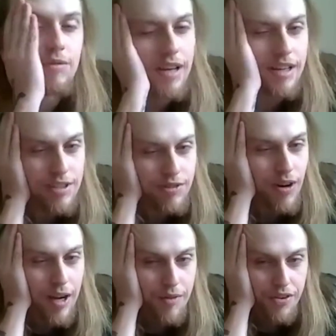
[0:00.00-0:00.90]
way I can
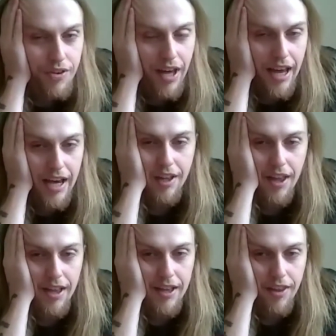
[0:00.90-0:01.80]
describe this, I had
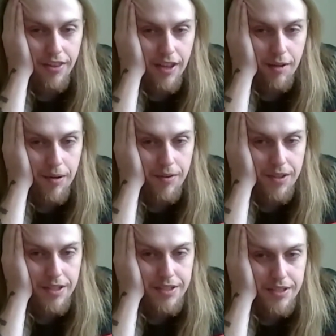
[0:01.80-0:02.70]
like a thing about
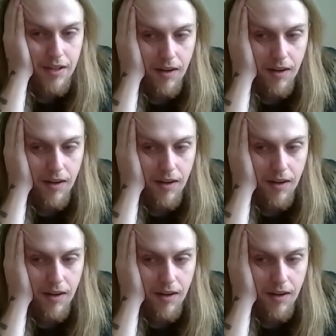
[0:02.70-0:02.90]
this.